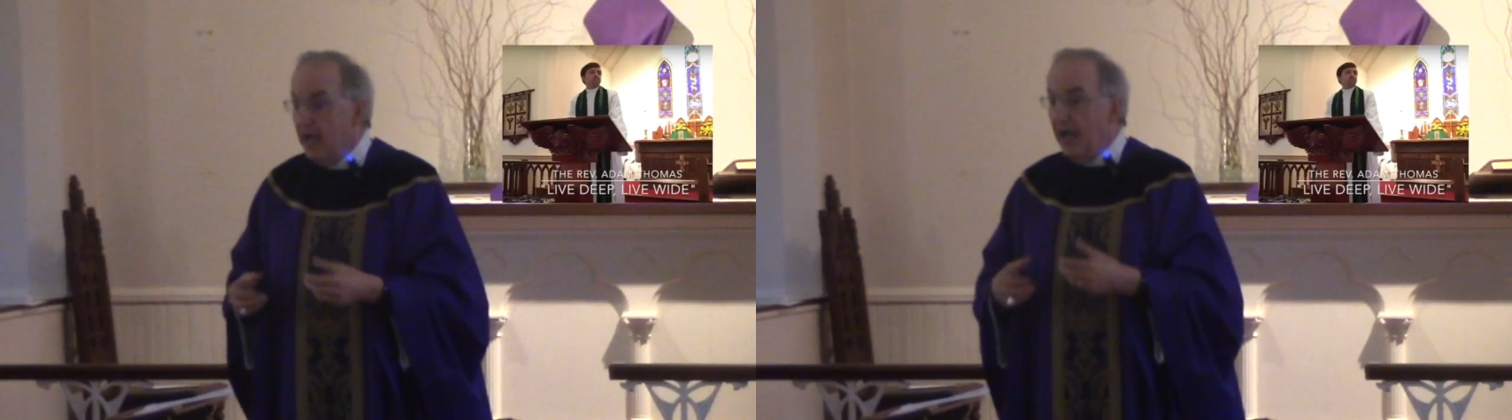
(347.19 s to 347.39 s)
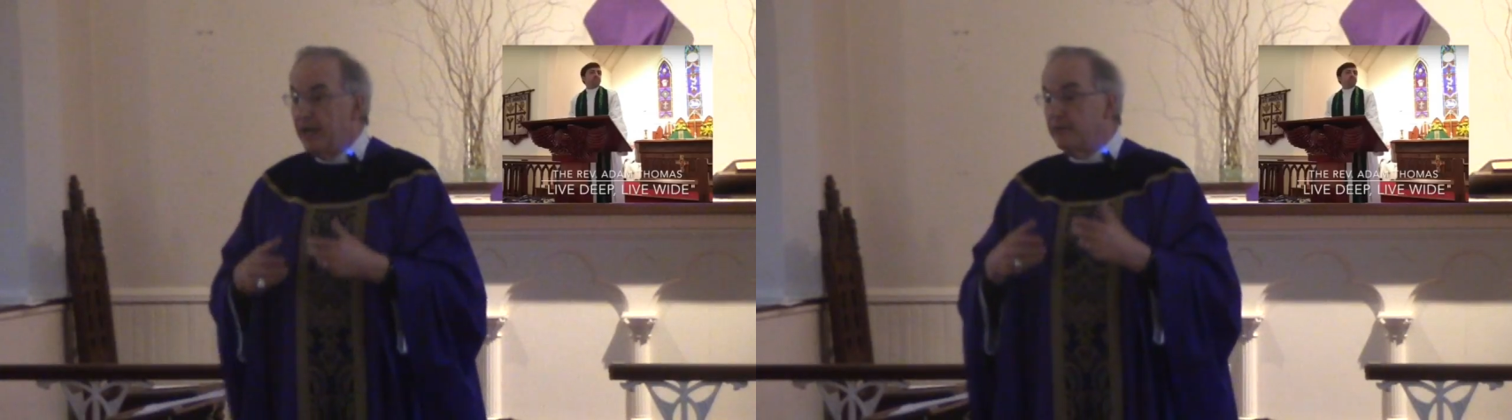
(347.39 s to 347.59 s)

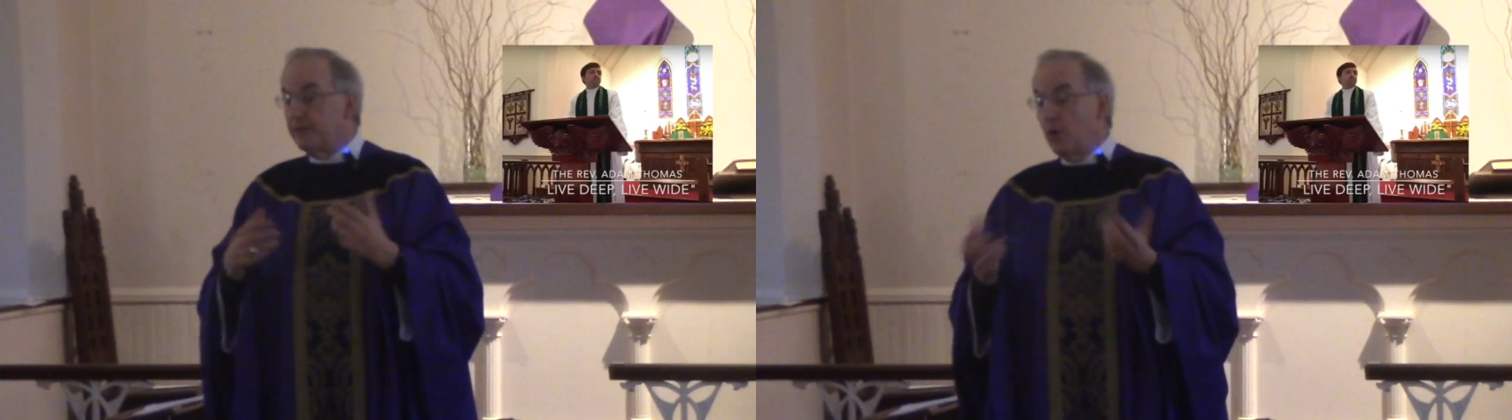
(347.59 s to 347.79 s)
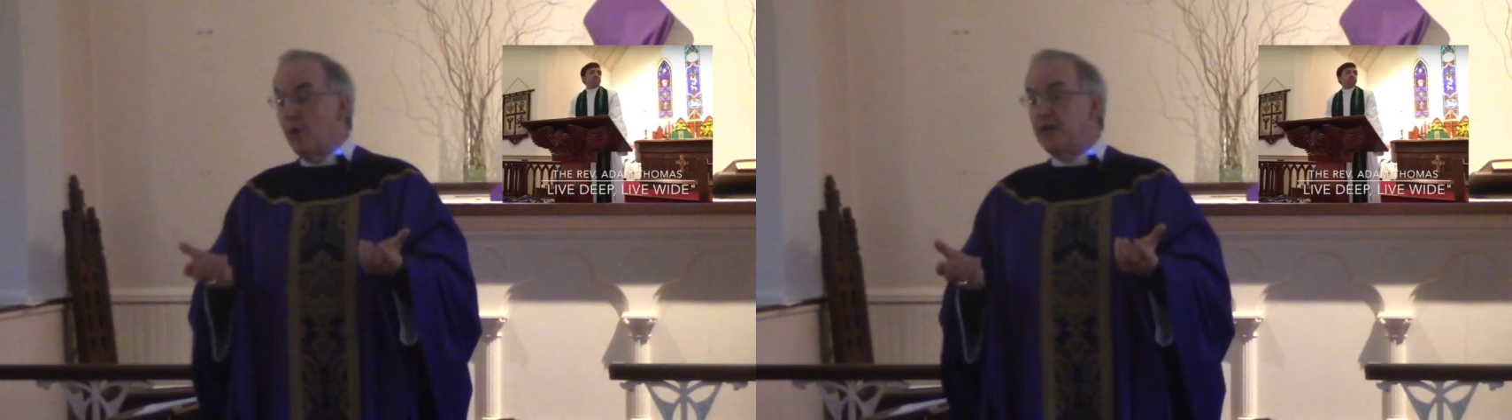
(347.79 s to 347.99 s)
And a
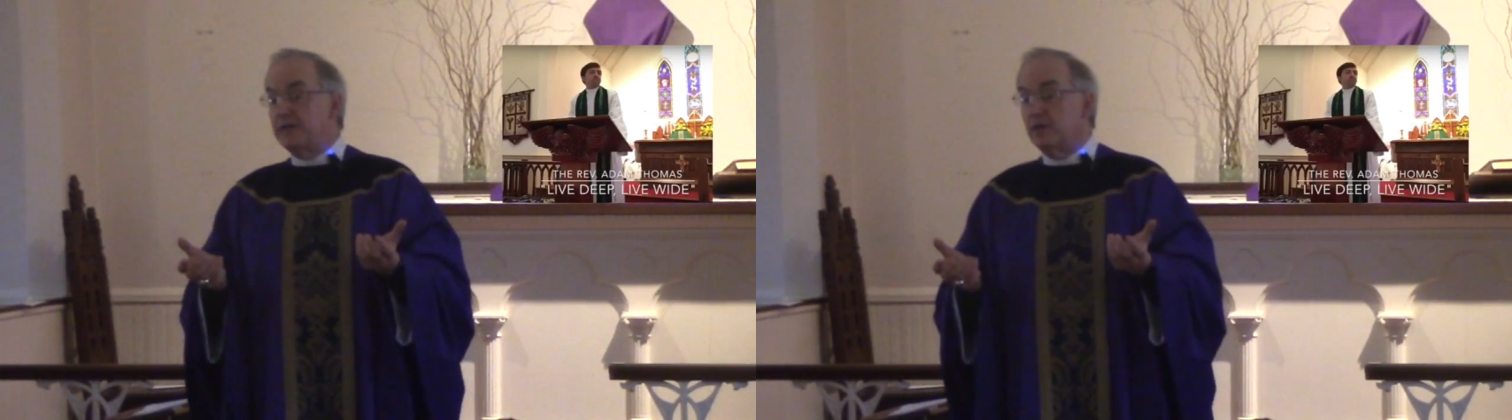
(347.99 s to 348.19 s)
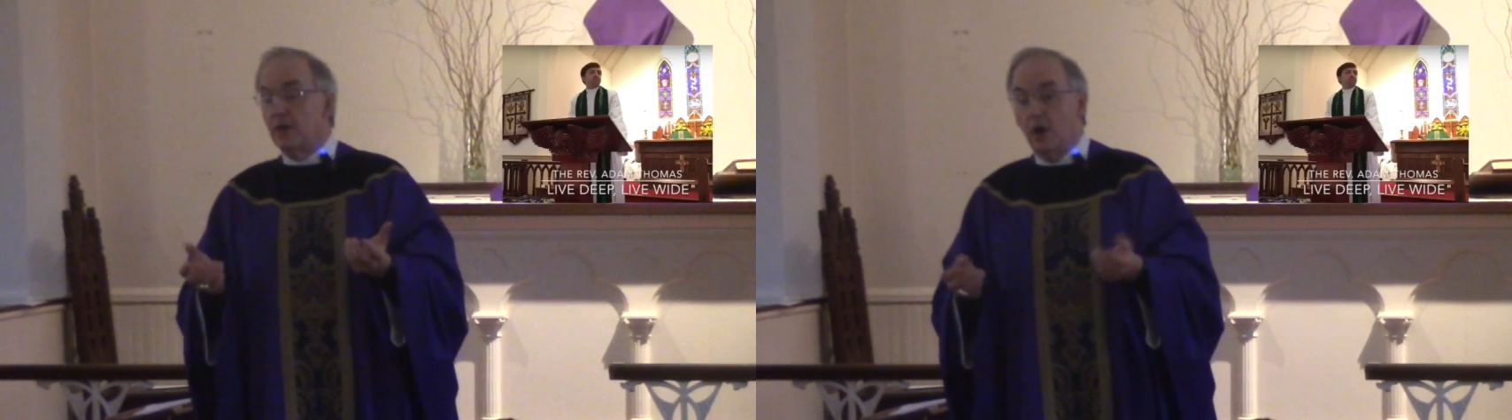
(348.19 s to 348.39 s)
few
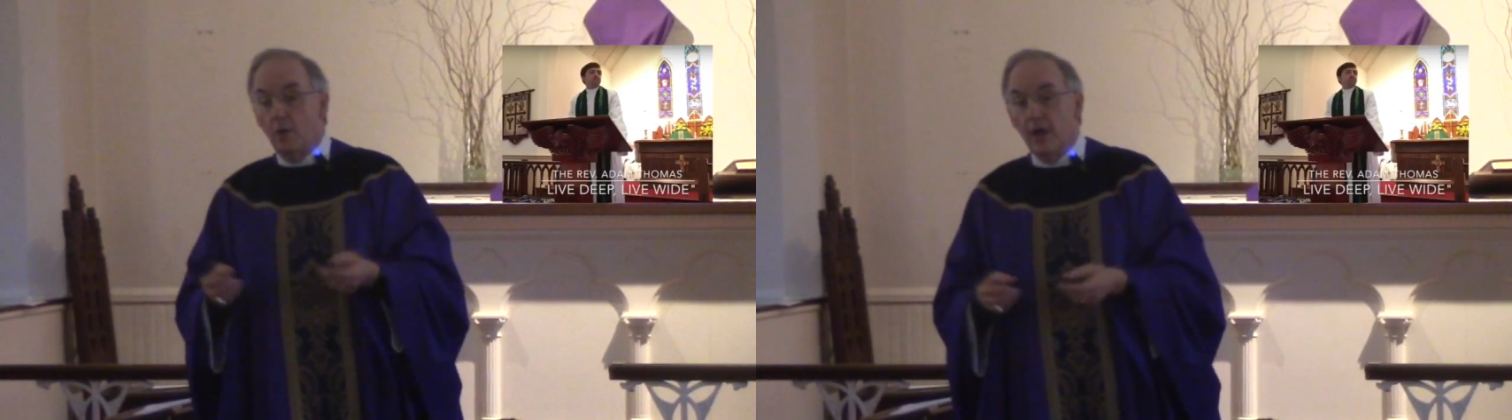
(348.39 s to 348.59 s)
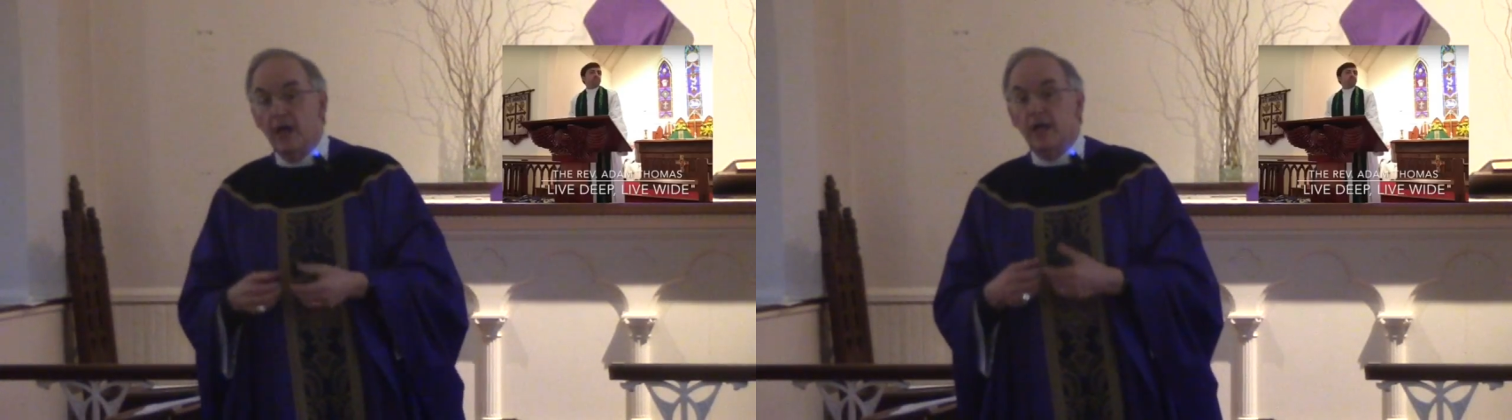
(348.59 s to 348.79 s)
weeks
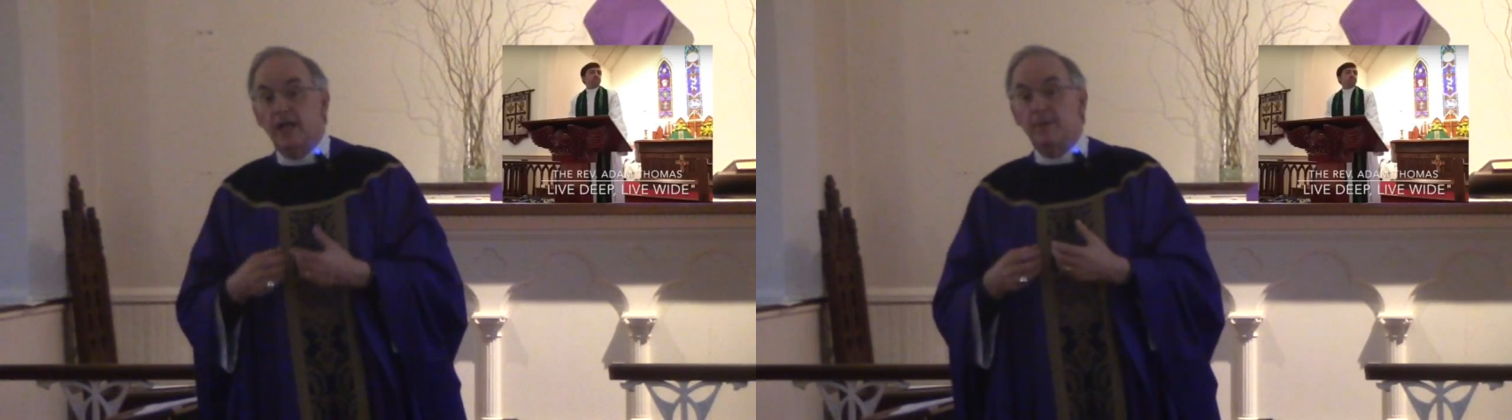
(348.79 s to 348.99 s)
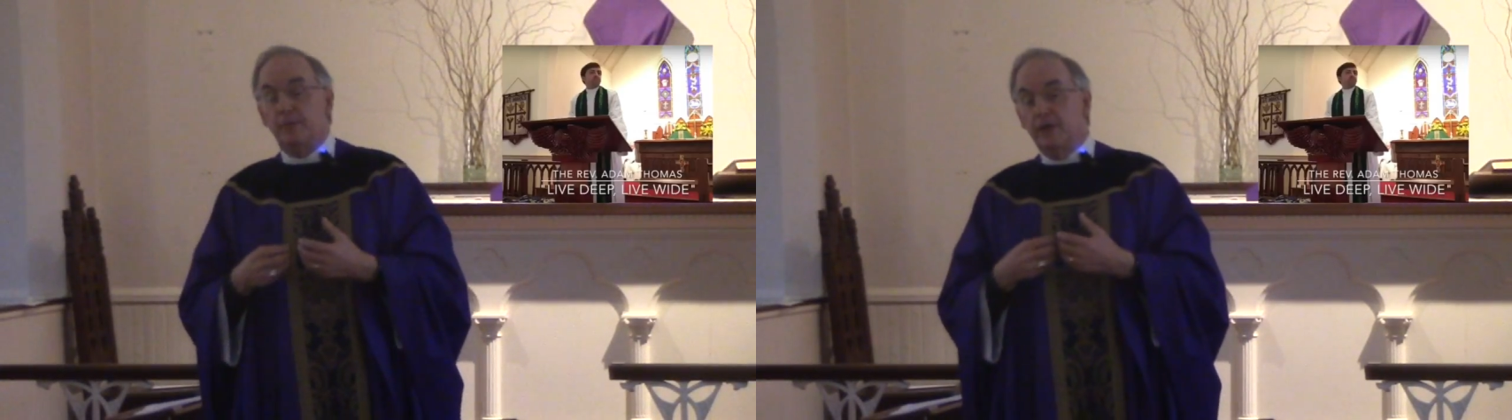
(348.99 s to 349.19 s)
ago,
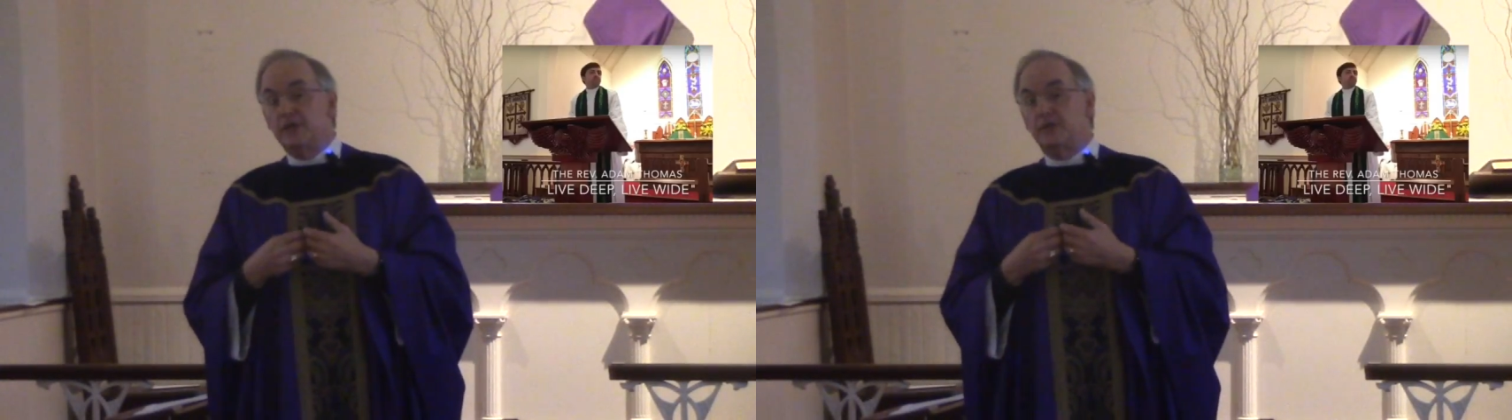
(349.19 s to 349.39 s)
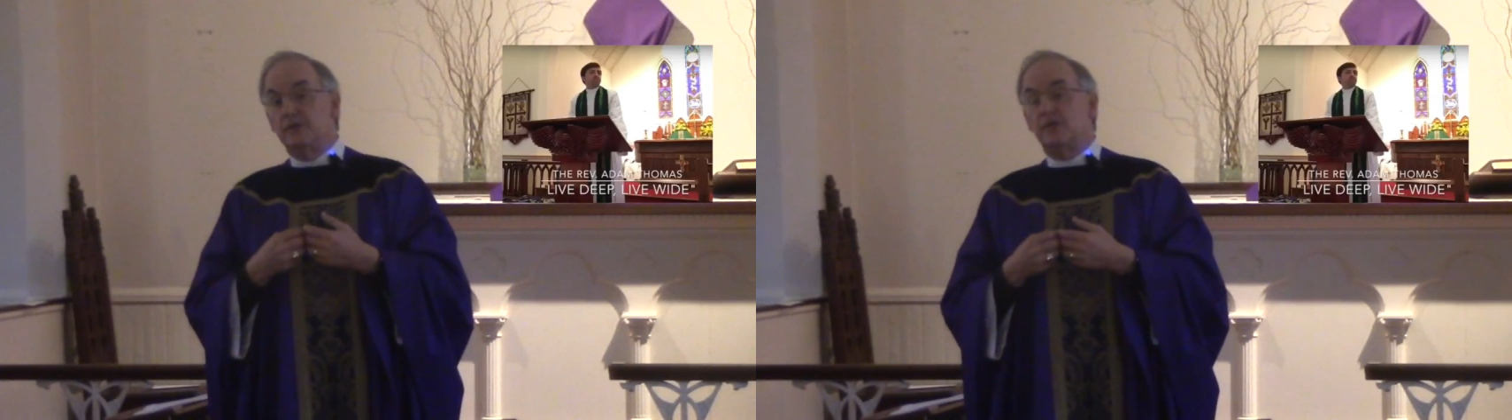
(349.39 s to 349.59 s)
he
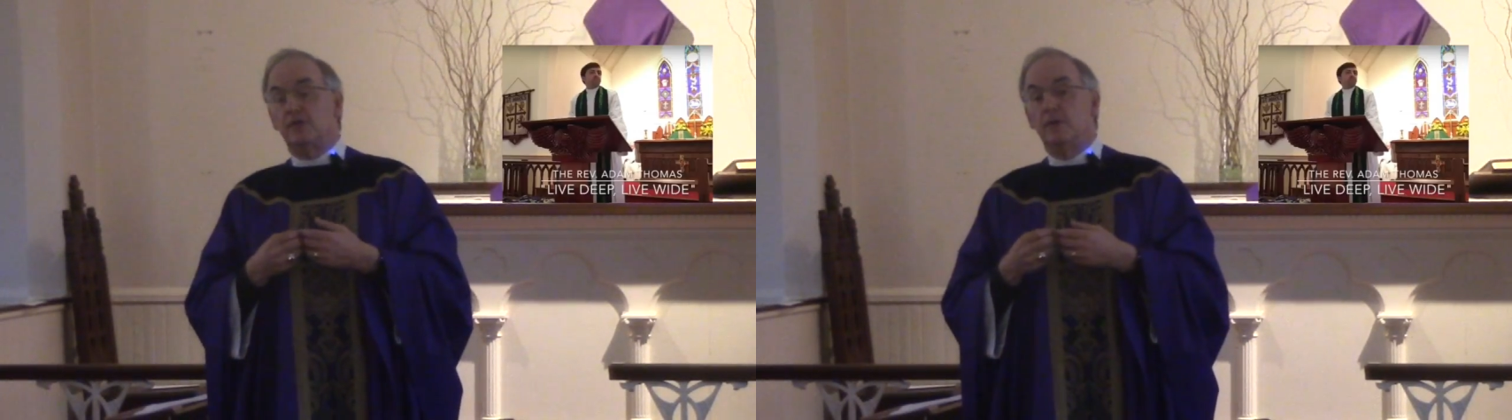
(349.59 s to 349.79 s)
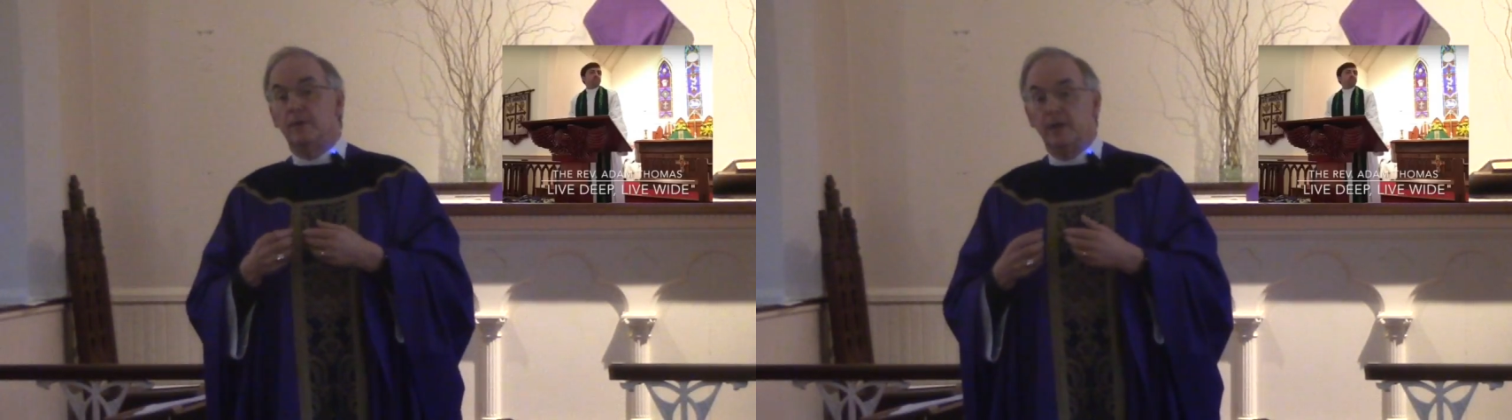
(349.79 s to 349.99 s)
preached a
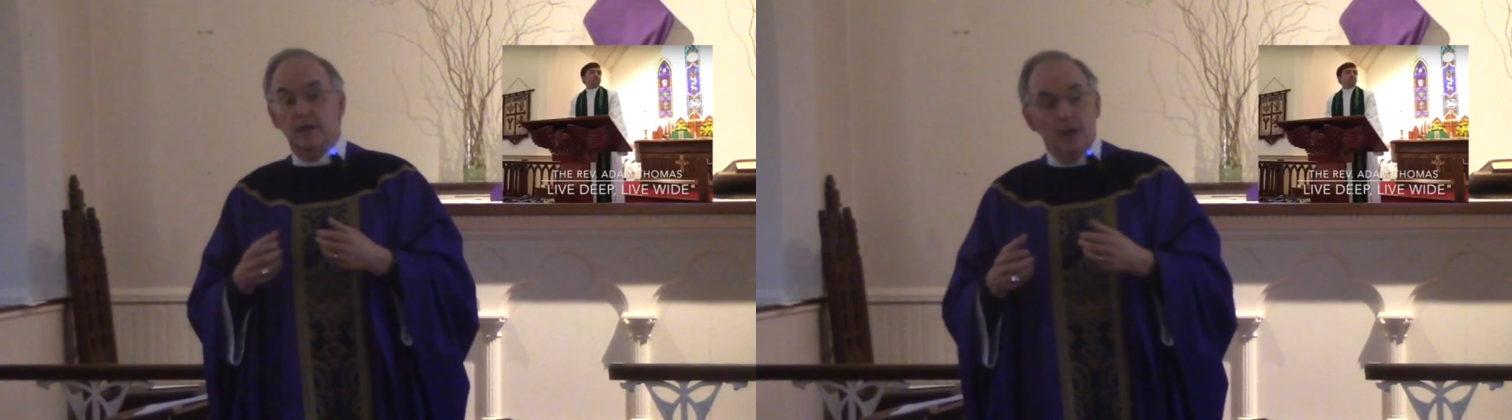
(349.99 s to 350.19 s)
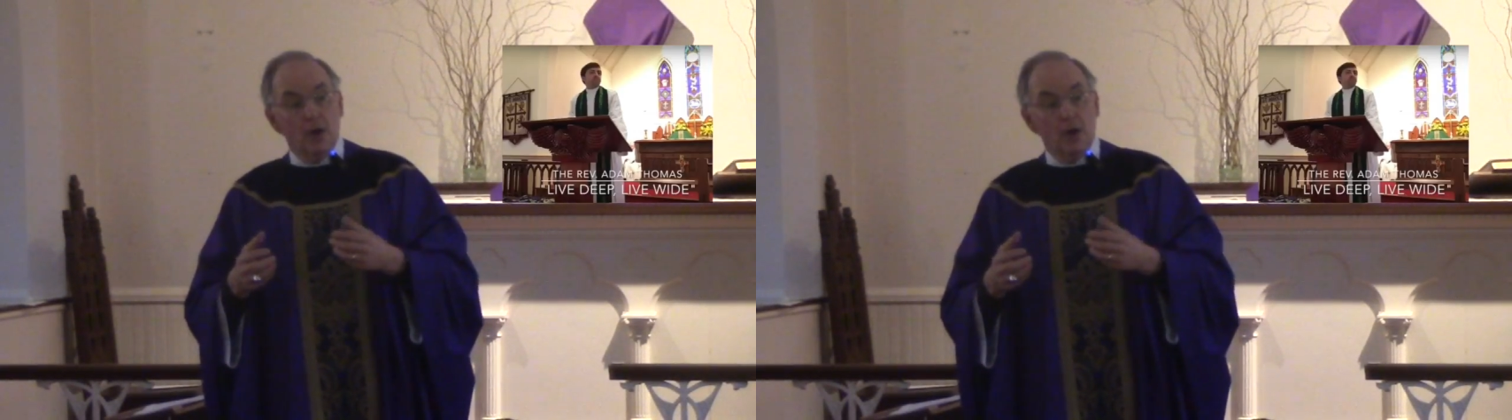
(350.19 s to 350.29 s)
sermon